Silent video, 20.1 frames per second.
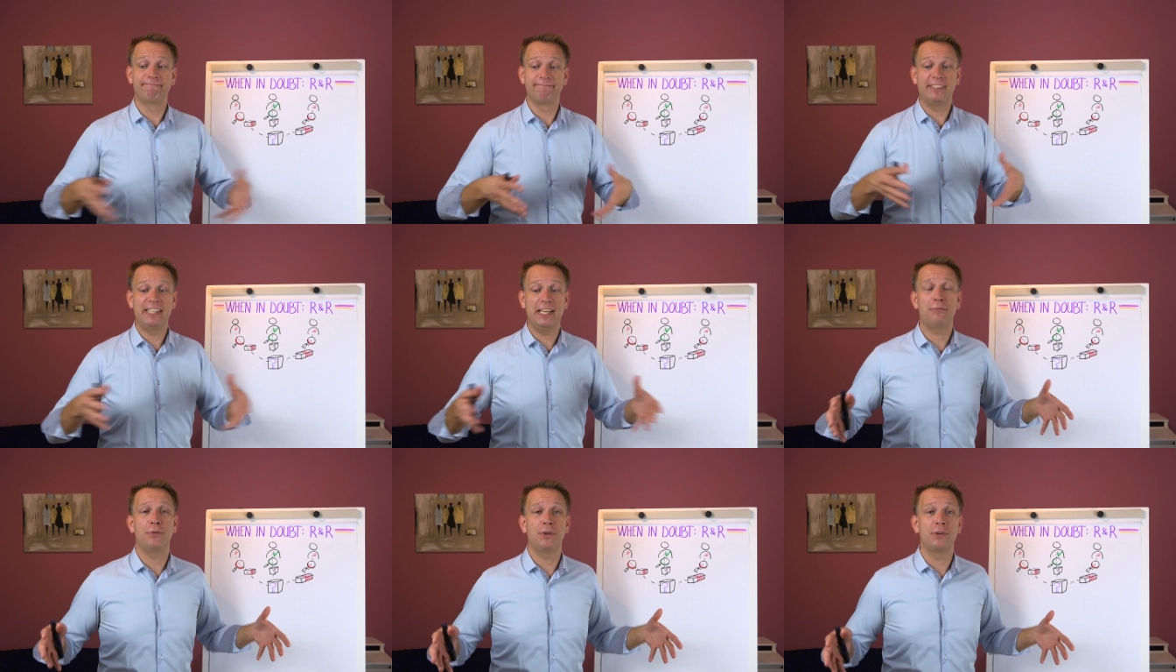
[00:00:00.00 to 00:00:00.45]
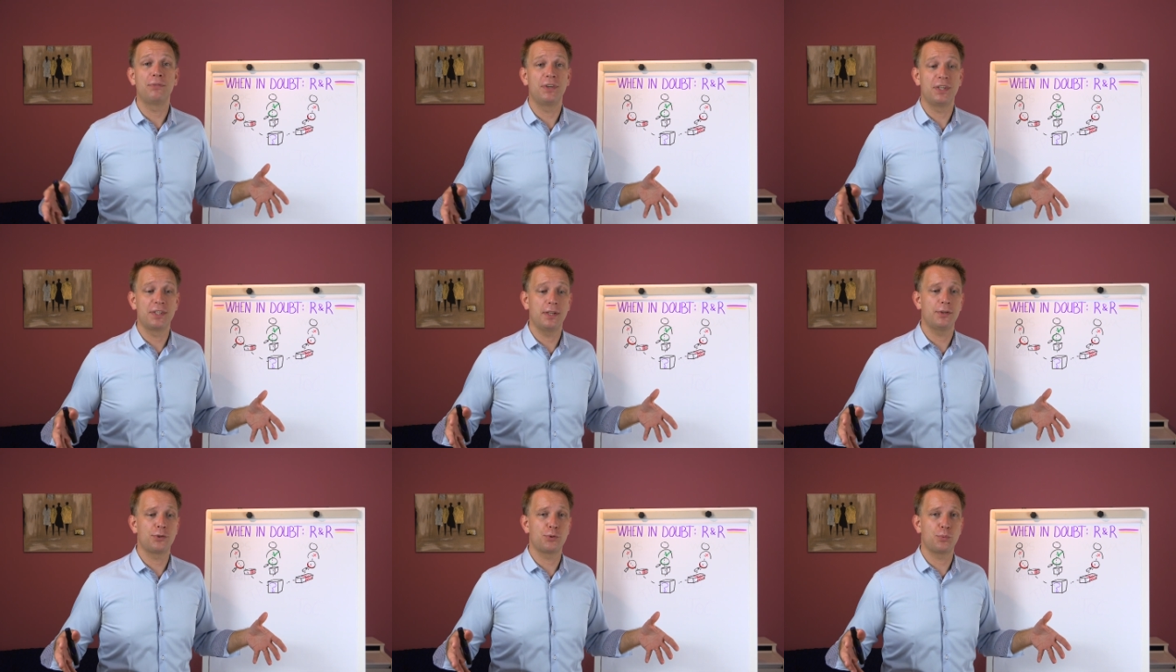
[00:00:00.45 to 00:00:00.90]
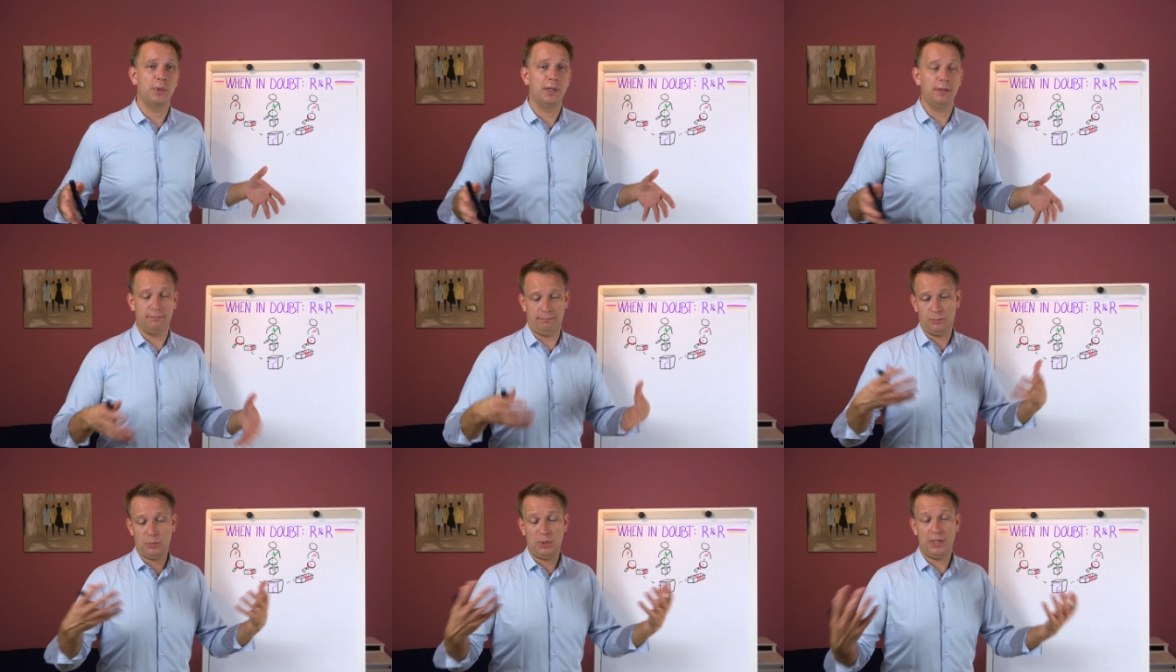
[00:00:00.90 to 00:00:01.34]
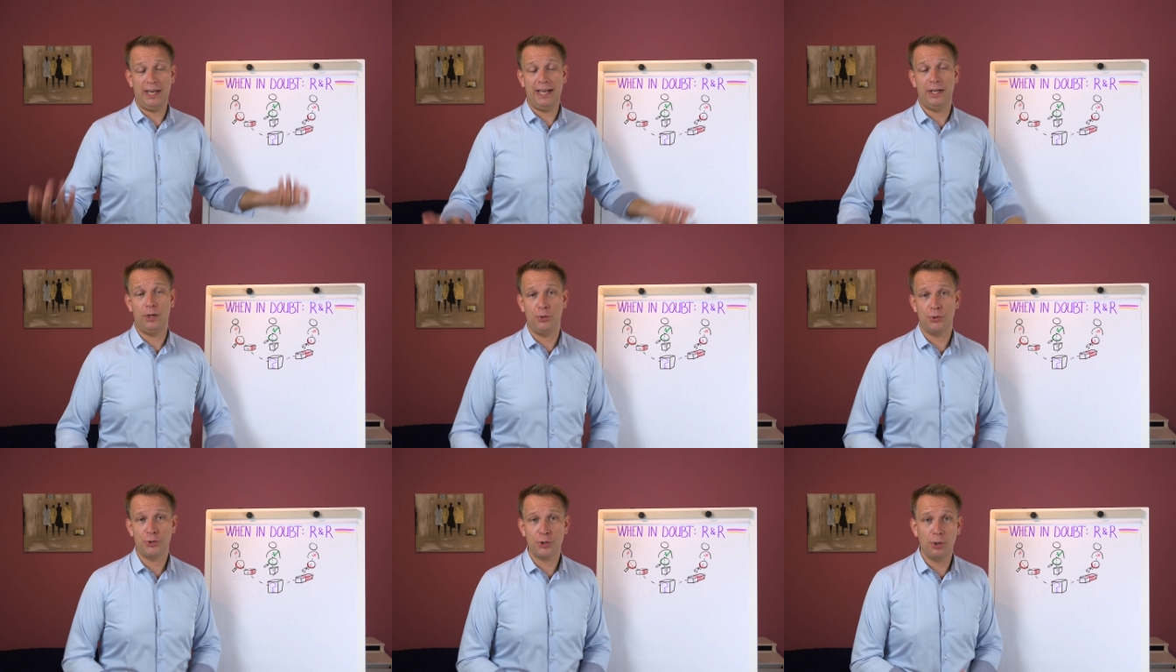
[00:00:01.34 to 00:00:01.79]
different results when, when they
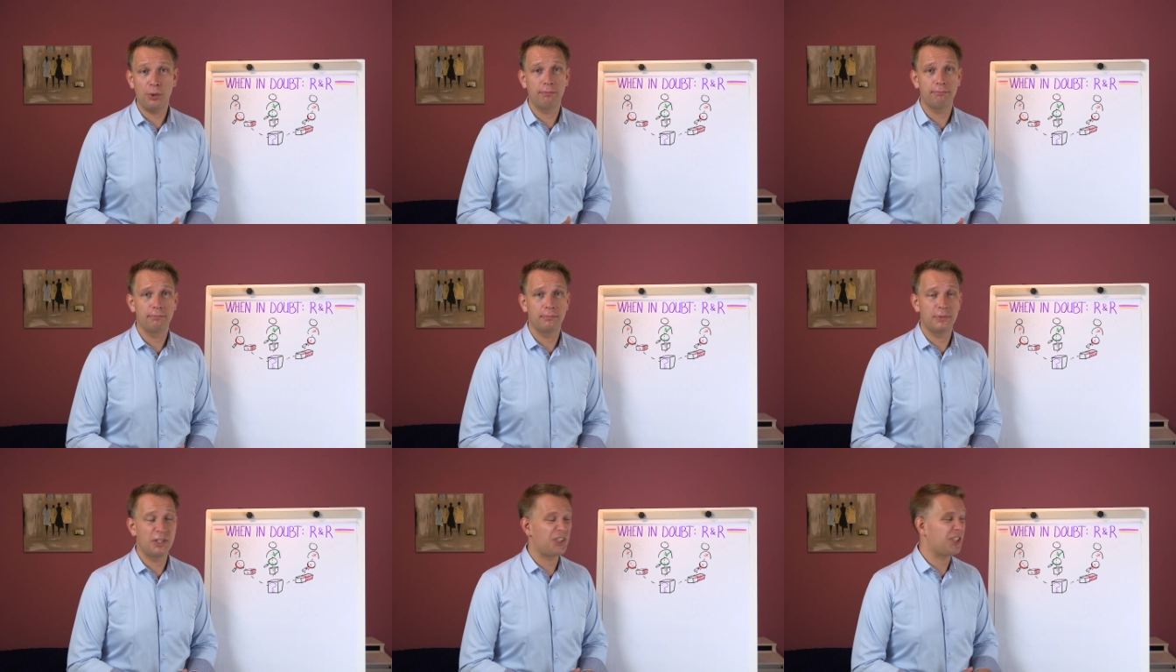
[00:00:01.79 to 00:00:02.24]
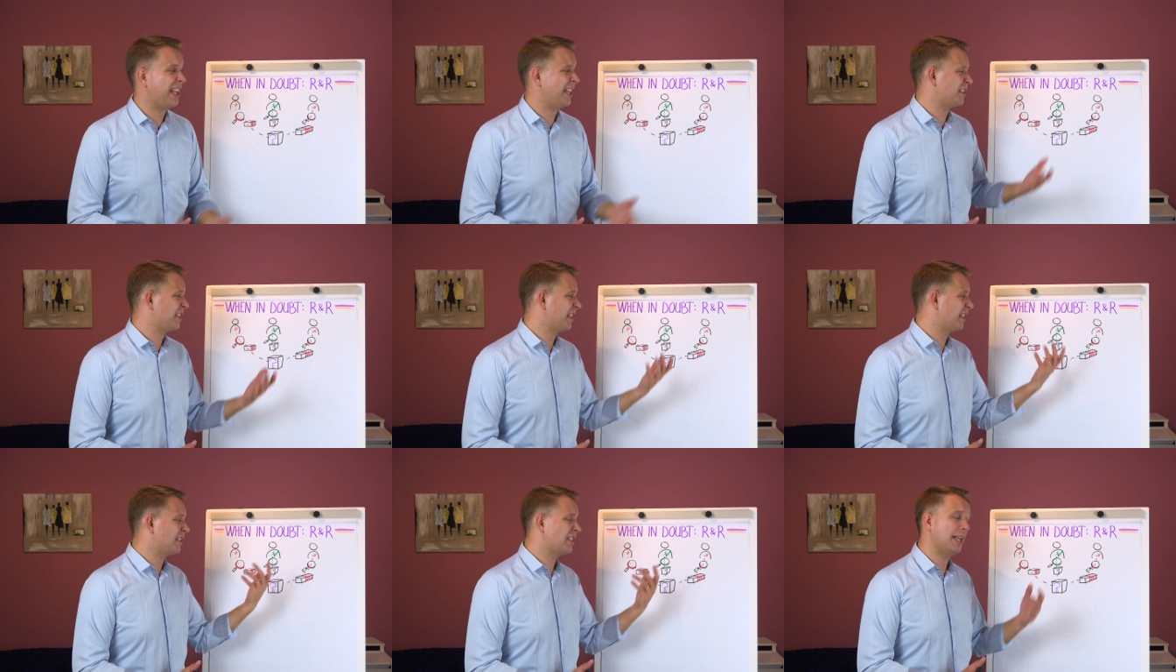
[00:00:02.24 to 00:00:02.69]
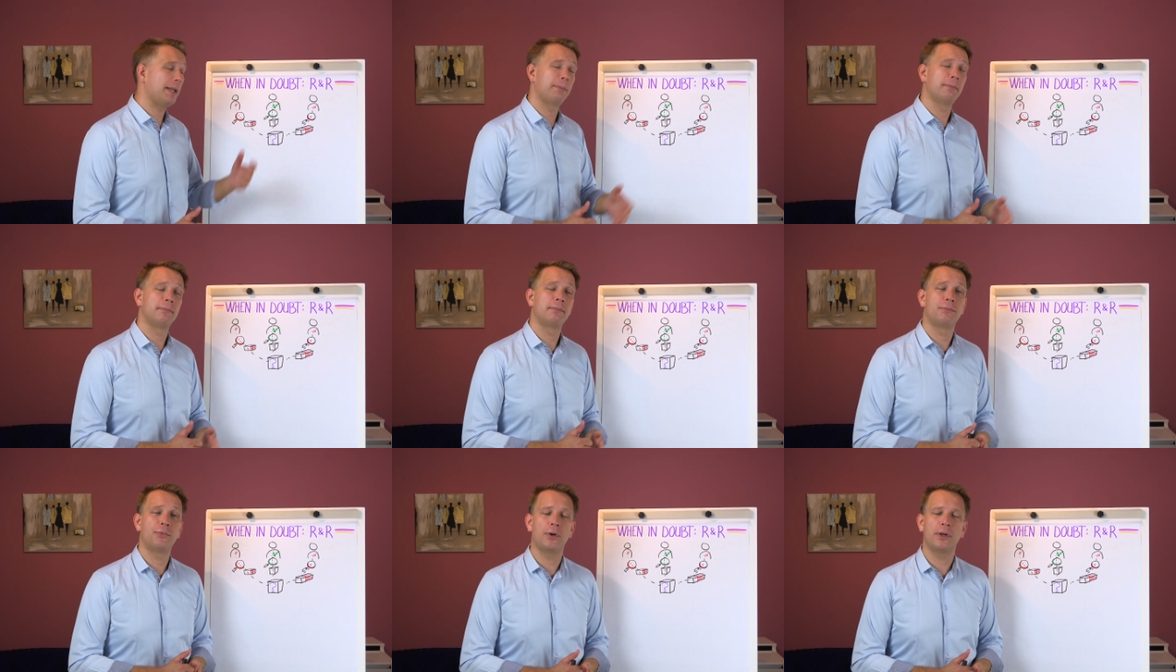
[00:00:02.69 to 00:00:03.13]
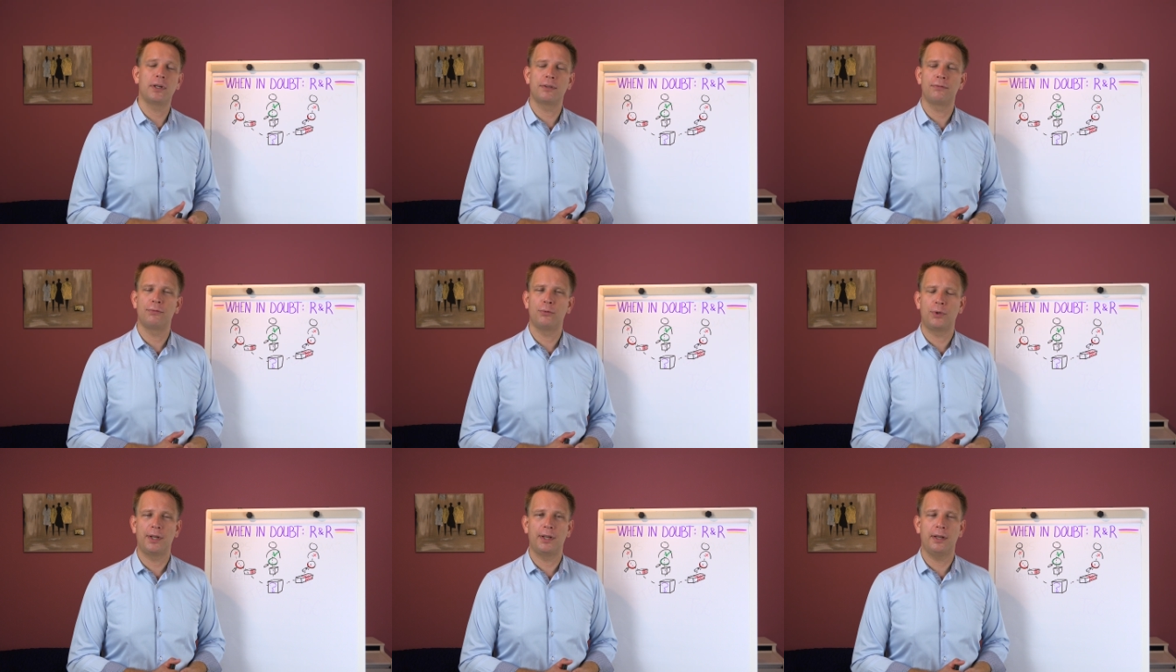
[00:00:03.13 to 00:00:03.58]
also assess that same product
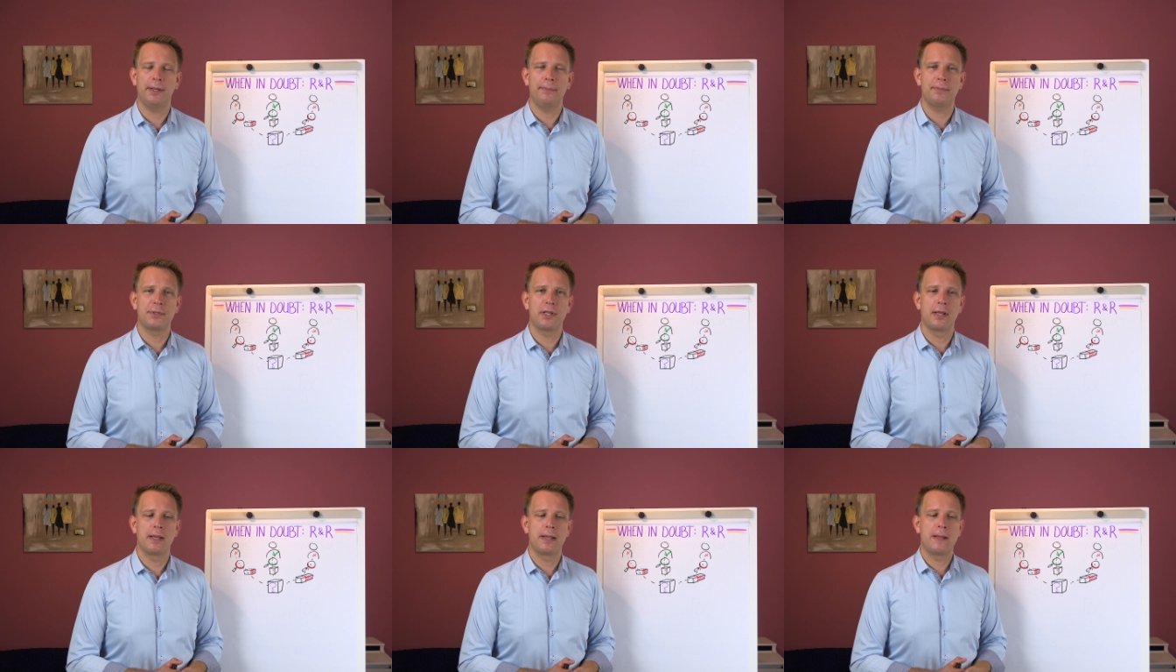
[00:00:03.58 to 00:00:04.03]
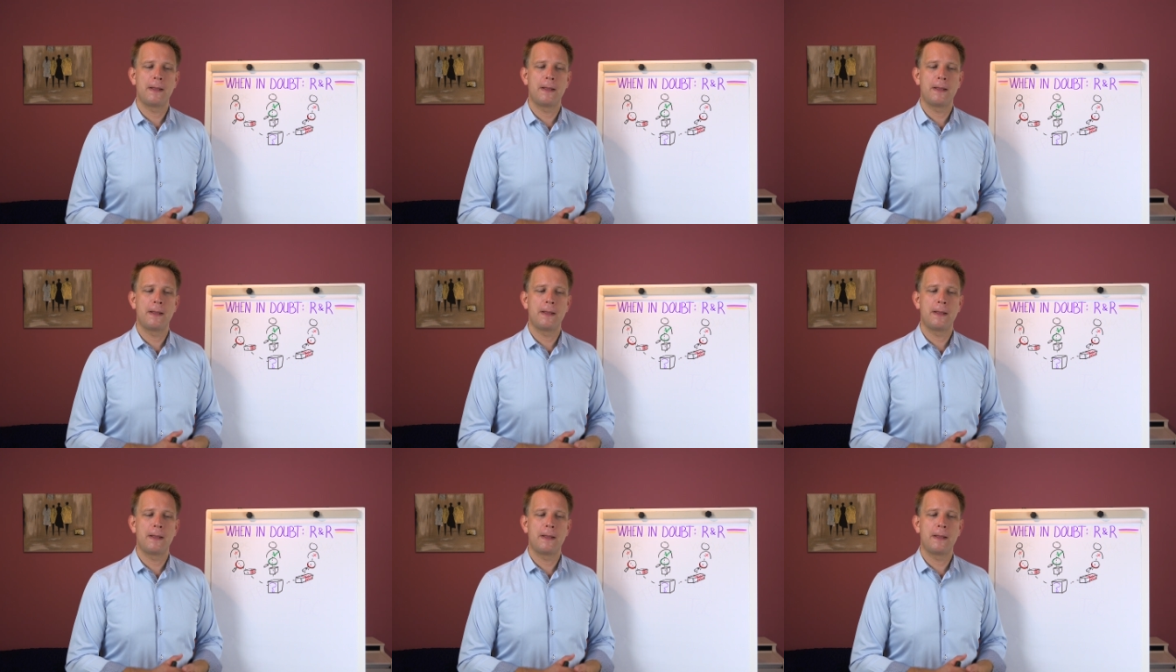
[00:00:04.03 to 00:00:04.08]
four times.